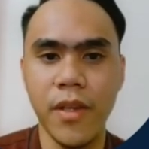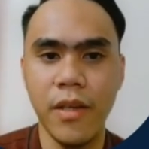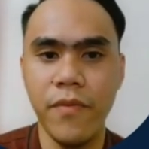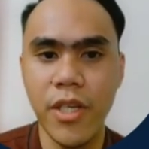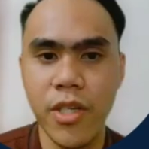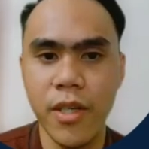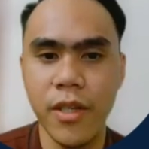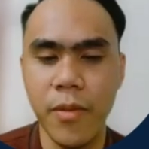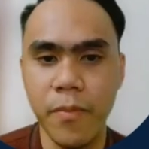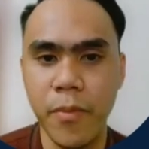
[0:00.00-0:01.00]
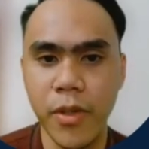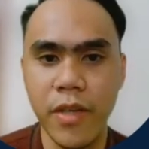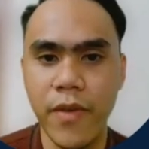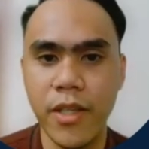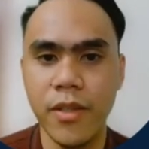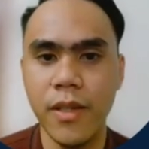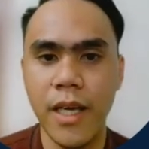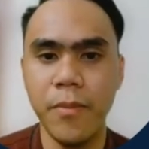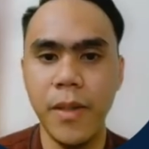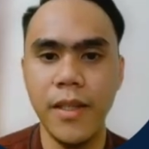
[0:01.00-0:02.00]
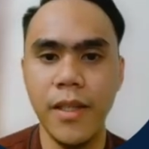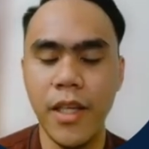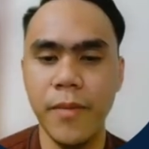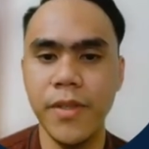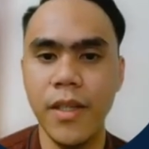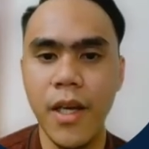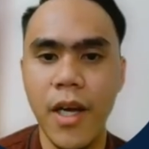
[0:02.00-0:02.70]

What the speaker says: the vision, the motivation, and building teams.